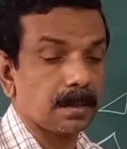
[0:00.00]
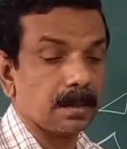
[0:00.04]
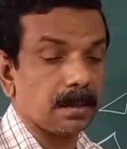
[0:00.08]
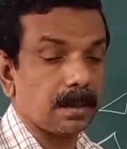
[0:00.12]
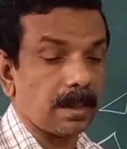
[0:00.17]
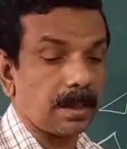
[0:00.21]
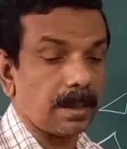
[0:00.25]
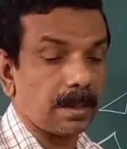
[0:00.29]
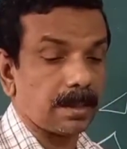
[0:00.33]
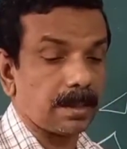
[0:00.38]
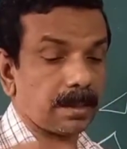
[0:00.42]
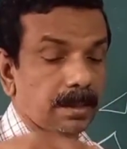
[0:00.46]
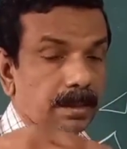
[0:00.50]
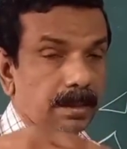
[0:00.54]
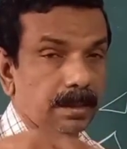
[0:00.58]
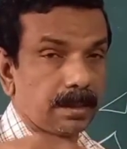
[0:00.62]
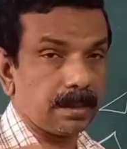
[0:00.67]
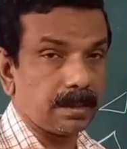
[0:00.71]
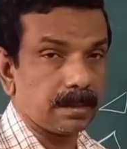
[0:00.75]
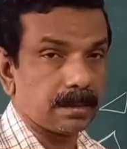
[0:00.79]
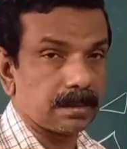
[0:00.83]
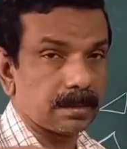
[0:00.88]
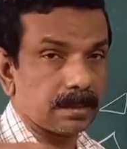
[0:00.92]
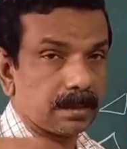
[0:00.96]
and
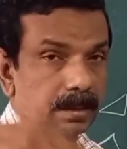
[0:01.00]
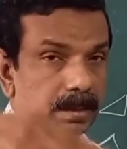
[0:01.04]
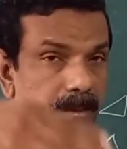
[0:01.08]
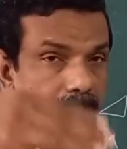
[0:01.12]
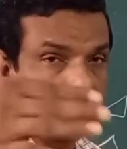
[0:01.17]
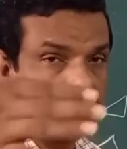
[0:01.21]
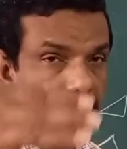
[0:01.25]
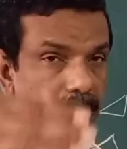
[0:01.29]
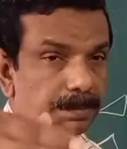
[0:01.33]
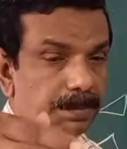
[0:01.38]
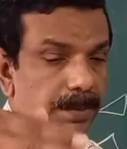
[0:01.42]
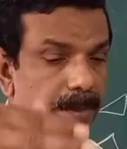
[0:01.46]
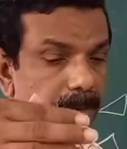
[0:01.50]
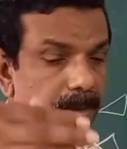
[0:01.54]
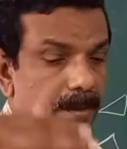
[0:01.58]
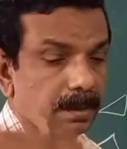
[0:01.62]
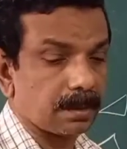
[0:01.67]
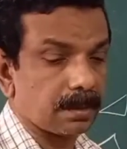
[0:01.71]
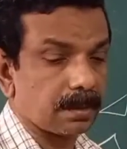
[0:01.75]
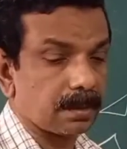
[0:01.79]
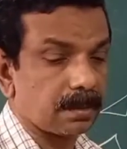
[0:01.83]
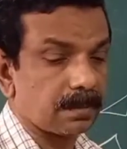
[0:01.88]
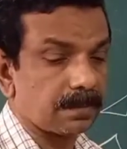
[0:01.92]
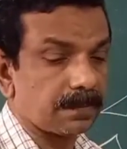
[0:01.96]
is
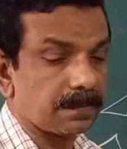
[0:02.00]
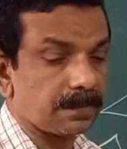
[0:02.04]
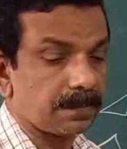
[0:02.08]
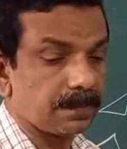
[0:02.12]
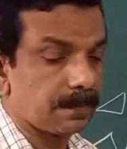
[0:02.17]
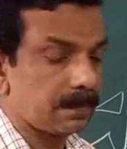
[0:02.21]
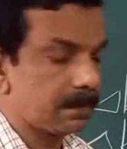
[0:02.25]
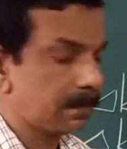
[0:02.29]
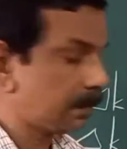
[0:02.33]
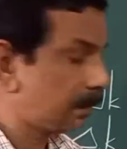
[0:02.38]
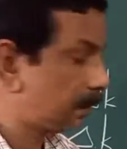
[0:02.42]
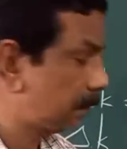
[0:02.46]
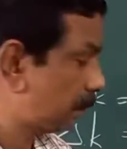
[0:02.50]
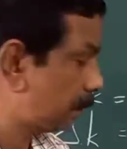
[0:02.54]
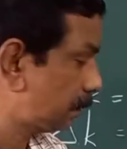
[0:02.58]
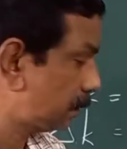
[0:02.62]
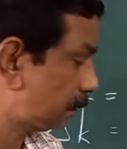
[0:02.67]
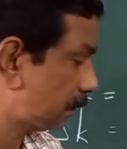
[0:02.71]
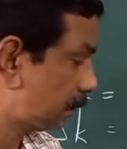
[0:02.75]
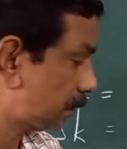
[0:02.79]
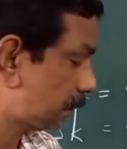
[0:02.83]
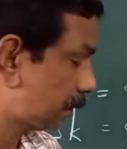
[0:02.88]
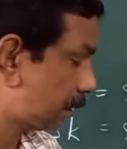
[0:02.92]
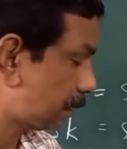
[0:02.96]
independent of
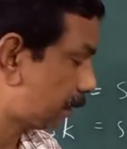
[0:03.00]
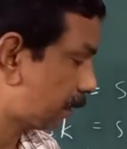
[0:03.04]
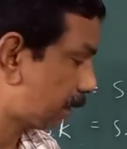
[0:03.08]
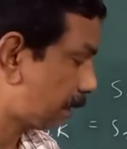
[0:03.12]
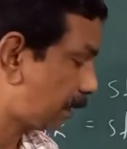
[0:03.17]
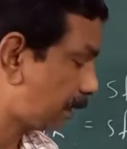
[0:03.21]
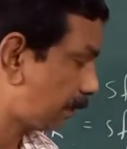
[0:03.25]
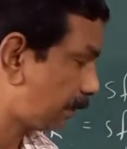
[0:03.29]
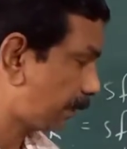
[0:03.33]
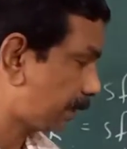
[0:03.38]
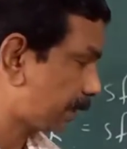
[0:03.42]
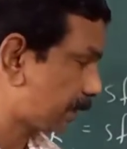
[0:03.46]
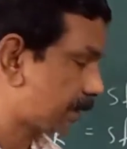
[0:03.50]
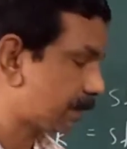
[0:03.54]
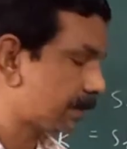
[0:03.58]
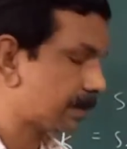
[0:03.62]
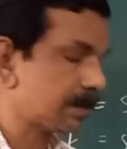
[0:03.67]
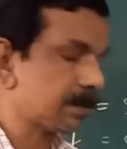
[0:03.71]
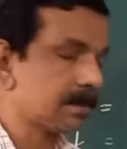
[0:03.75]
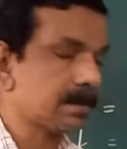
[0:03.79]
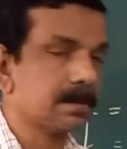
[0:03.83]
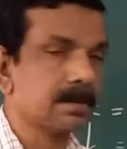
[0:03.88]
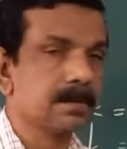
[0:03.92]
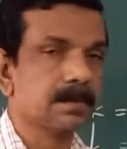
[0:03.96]

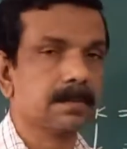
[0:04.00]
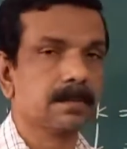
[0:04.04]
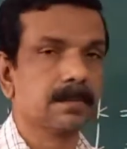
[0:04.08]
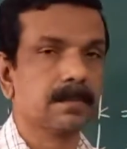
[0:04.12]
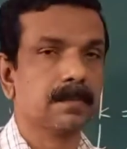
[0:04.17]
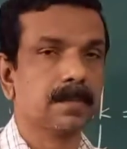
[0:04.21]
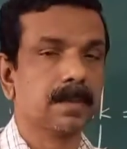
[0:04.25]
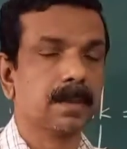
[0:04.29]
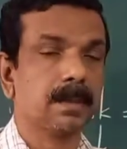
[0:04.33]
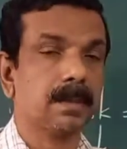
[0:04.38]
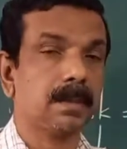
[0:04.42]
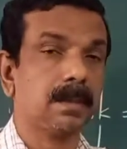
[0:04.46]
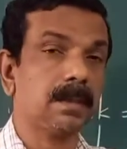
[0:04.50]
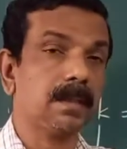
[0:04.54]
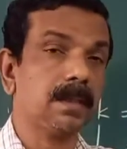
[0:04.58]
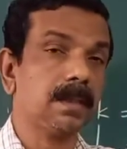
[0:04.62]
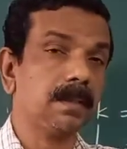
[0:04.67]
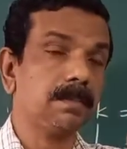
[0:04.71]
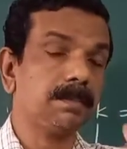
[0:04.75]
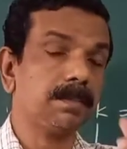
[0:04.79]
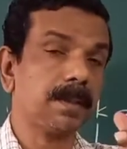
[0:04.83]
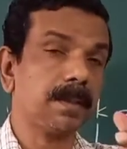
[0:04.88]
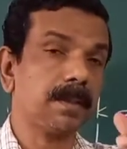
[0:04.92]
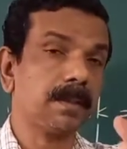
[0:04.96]
savings,
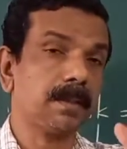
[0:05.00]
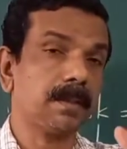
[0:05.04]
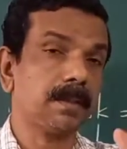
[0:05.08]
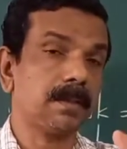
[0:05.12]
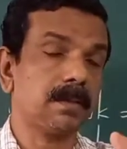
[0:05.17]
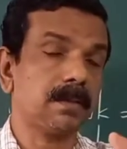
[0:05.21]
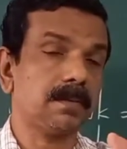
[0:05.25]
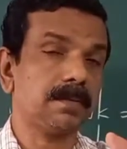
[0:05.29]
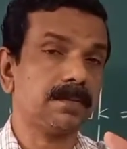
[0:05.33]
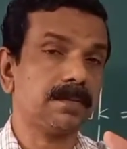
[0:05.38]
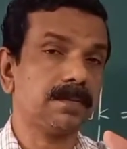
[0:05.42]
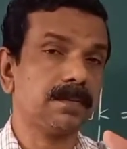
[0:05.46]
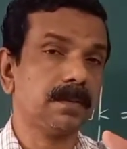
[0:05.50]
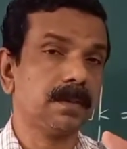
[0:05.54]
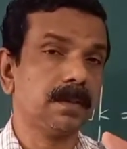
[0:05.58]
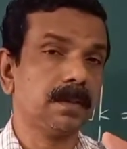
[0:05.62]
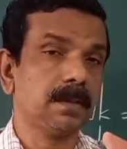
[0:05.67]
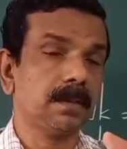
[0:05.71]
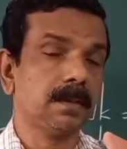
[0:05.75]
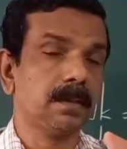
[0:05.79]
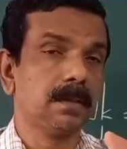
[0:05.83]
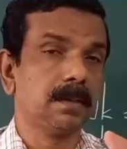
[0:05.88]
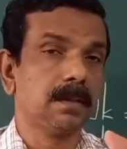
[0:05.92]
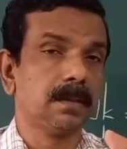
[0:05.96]
independent of
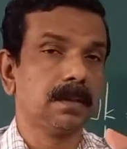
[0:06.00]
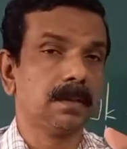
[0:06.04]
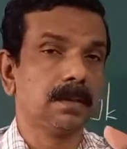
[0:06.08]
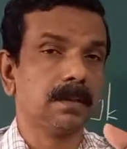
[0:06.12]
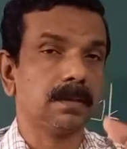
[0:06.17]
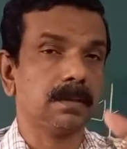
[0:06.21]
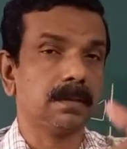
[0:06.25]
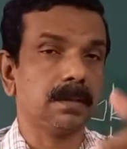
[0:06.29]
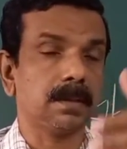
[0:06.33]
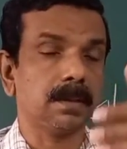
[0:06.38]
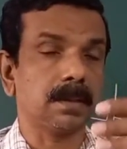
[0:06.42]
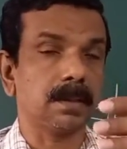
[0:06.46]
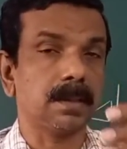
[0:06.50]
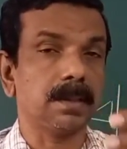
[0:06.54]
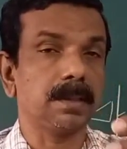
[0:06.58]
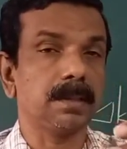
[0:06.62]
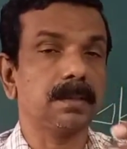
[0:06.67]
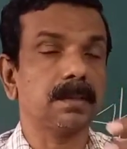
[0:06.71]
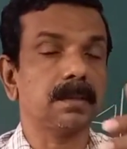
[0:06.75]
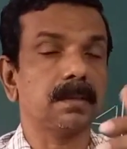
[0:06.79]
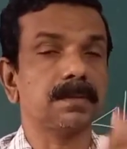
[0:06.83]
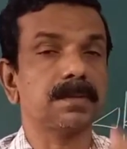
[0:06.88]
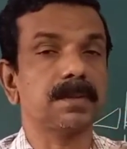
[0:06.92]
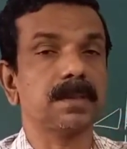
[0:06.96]
the
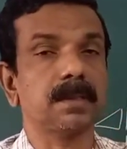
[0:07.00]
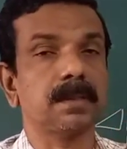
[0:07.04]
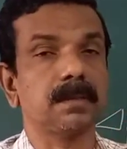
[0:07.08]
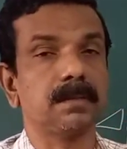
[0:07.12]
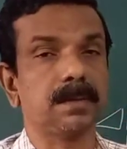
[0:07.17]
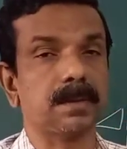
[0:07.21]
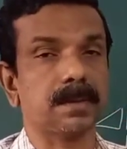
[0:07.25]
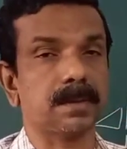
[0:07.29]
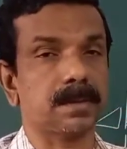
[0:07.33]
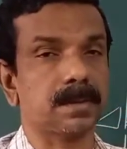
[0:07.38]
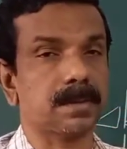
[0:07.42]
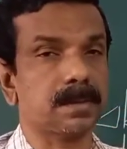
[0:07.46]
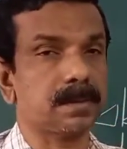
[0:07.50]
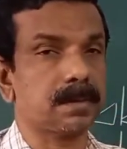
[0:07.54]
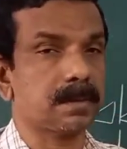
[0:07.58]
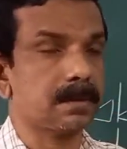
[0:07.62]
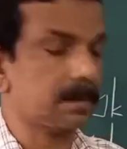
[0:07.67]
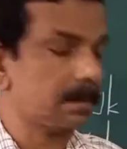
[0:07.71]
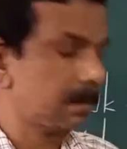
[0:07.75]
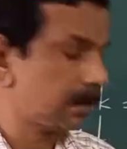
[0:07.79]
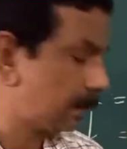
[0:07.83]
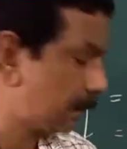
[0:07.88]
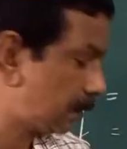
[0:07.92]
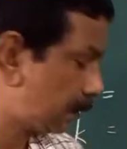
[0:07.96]
rate of savings.
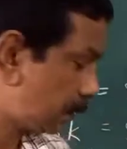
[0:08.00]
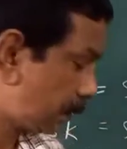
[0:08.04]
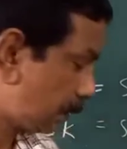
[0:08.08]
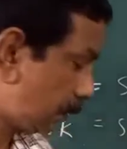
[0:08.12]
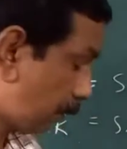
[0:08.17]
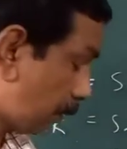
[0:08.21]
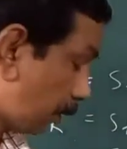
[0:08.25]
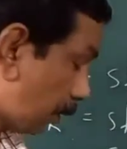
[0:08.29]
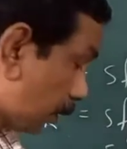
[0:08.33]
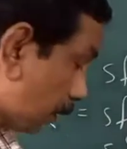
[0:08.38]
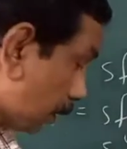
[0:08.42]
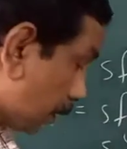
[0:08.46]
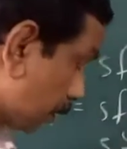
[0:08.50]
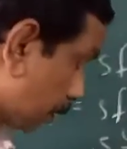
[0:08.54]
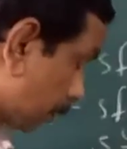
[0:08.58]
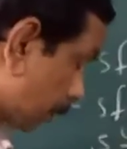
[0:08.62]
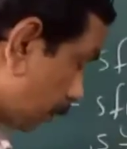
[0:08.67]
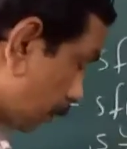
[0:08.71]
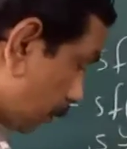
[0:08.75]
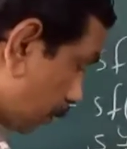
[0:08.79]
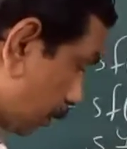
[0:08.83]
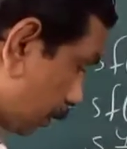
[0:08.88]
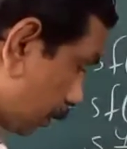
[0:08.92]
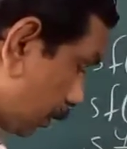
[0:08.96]
Long run
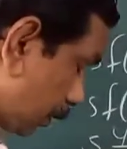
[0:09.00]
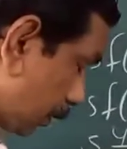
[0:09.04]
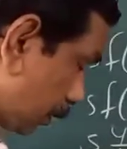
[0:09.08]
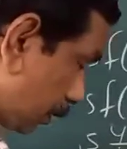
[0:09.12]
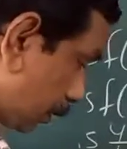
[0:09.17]
growth rate